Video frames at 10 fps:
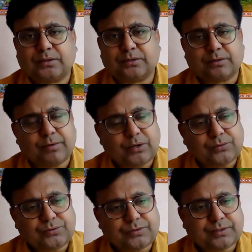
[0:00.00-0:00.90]
The
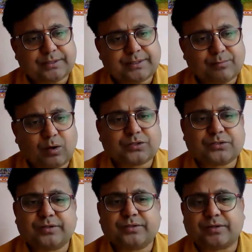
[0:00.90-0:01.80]
waves
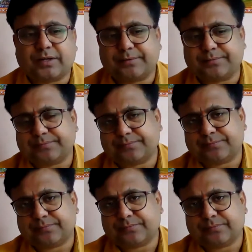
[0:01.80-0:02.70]
demonstrate time.
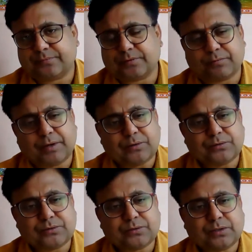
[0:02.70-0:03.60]
The
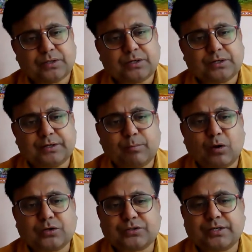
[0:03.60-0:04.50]
waves
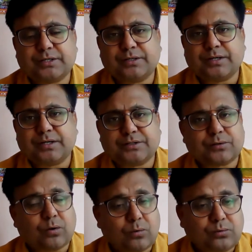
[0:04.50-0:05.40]
demonstrate its
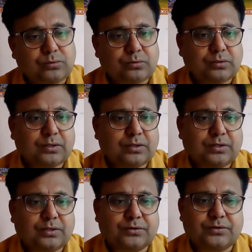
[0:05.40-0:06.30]
own
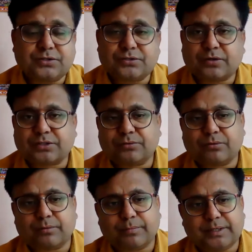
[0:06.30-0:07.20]
destructive
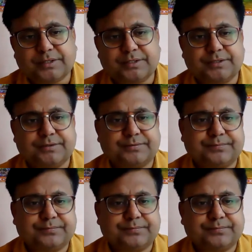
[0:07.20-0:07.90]
ability.